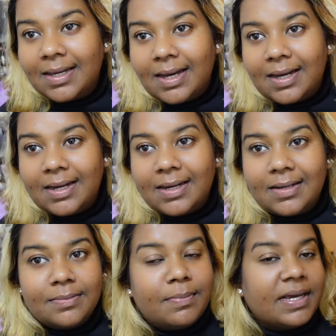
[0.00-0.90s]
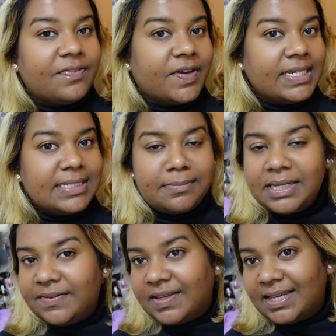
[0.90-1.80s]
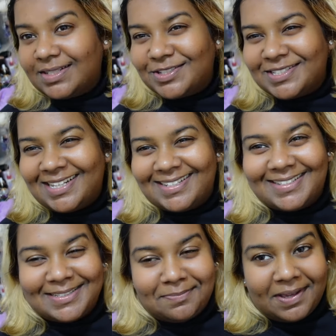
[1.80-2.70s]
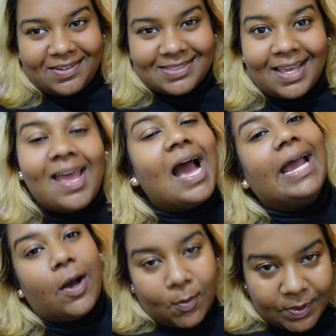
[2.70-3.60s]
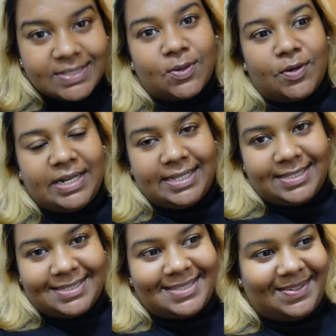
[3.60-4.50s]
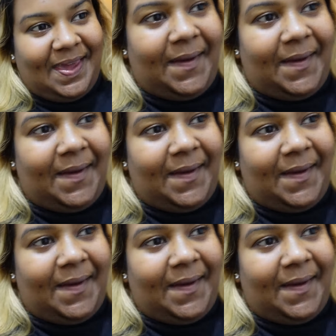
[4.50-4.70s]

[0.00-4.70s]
My face, I'm leaving it just like this because I always go out like this.